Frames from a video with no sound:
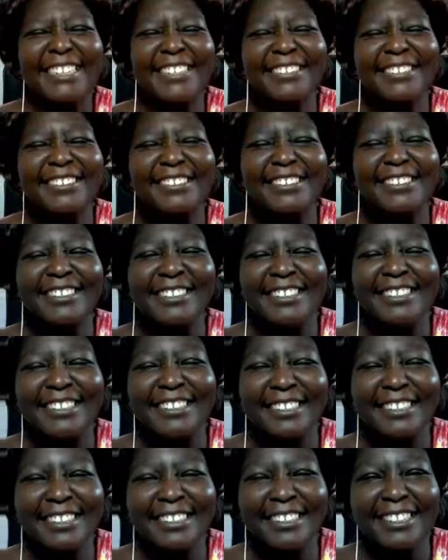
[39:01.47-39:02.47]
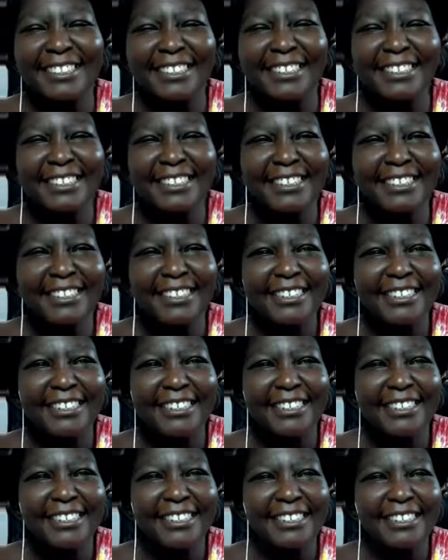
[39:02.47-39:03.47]

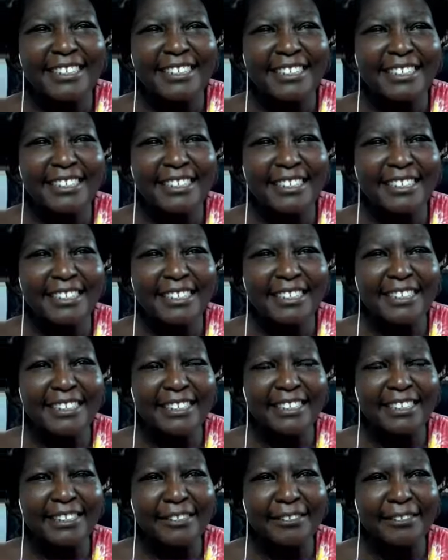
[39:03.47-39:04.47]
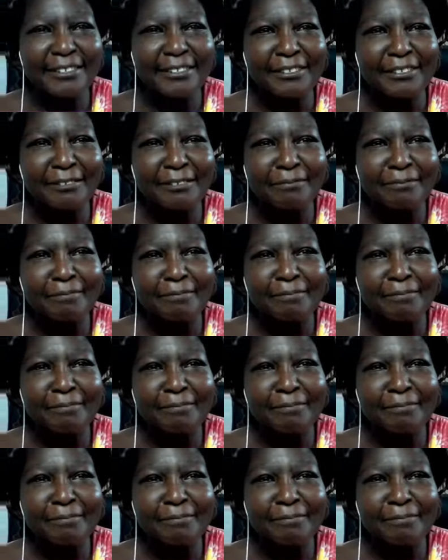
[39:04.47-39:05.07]
[no speech]